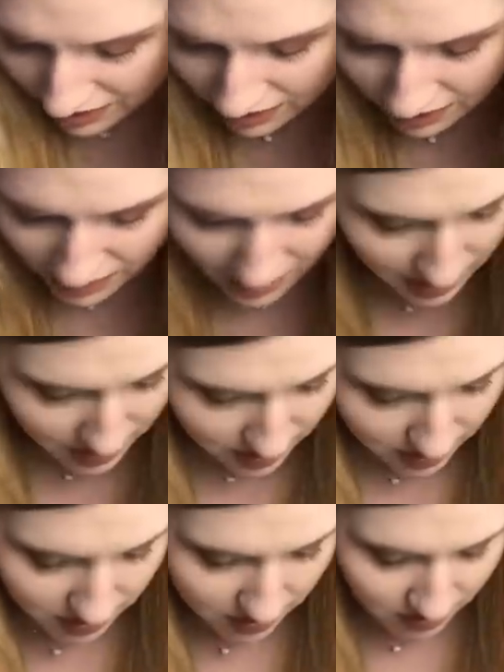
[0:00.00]
think that that's,
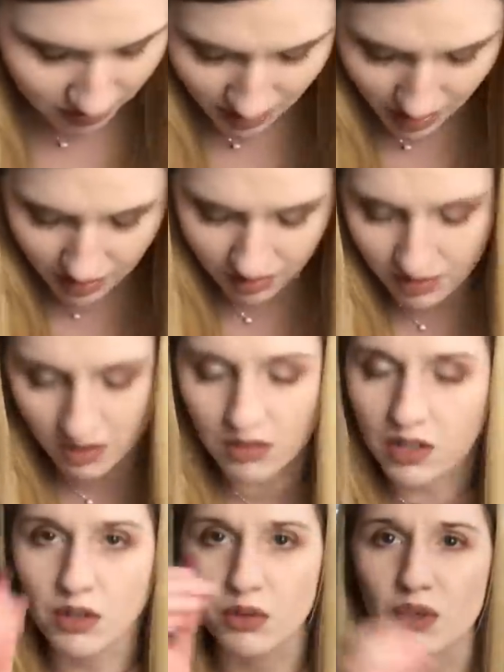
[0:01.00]
I
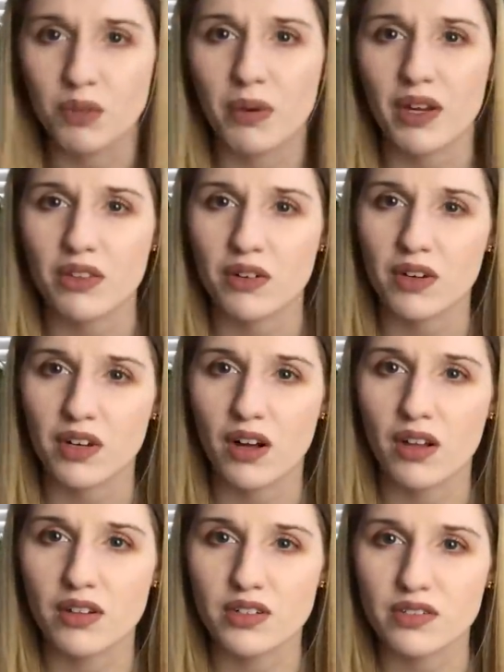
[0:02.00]
don't know who would pay
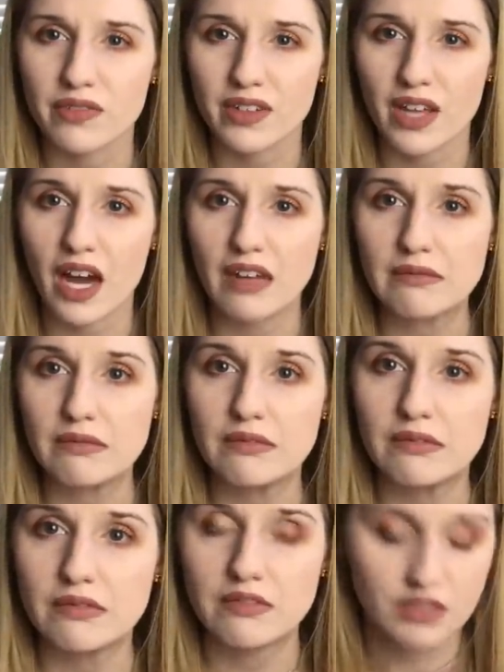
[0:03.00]
$30 for that.
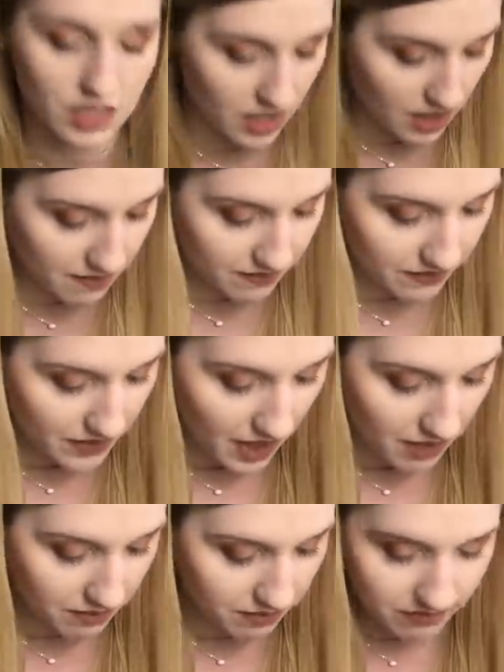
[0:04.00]

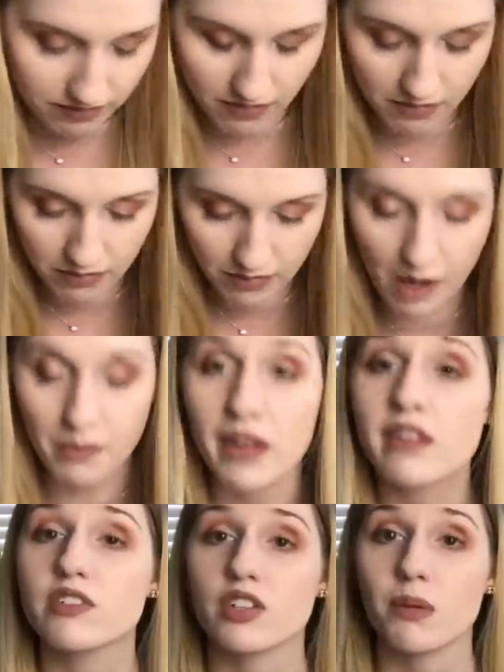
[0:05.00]
I'm
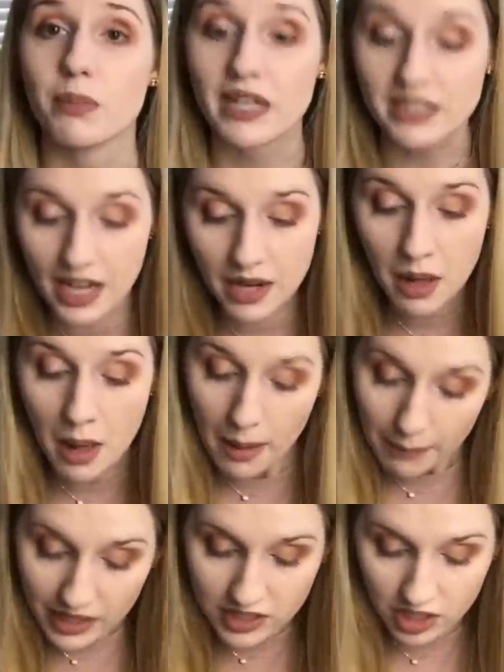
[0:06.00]
not even sure I'd pay 10,
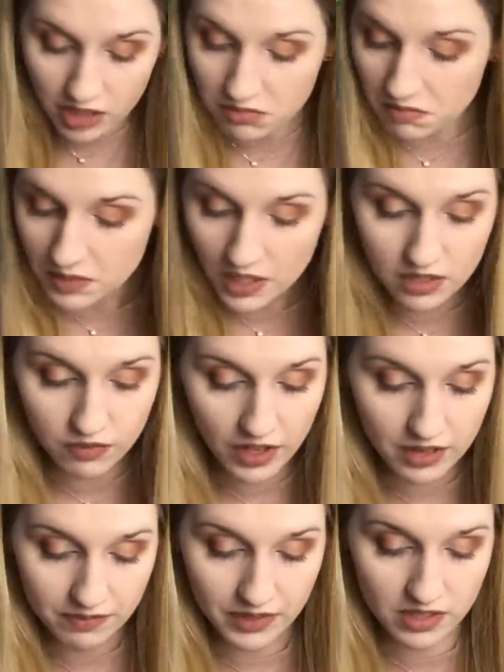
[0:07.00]
but it's cute. It's
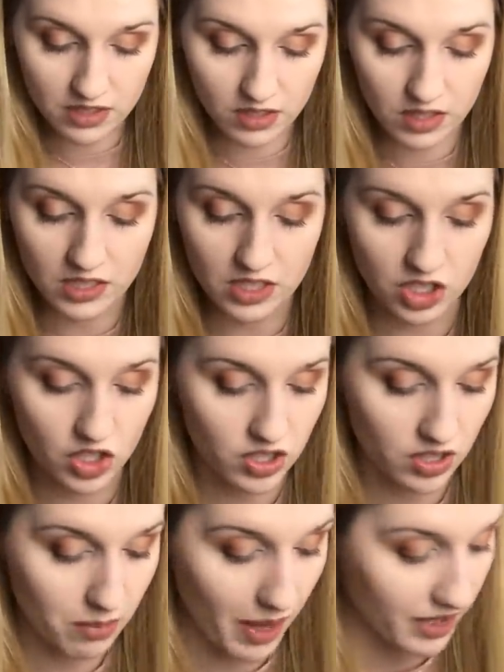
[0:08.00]
fun. It's a little addition
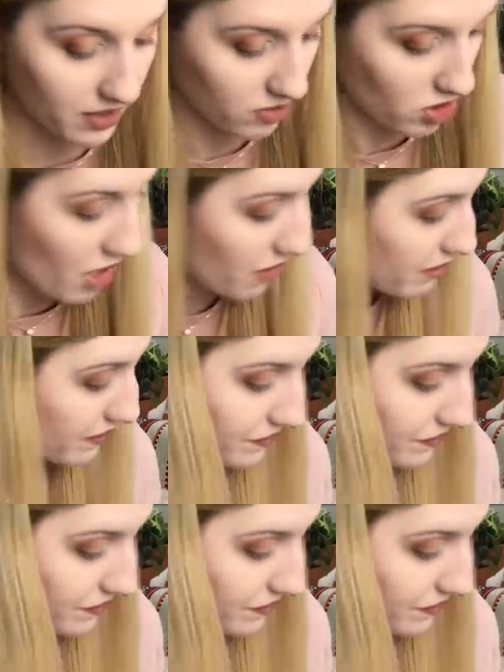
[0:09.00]
to the bag. So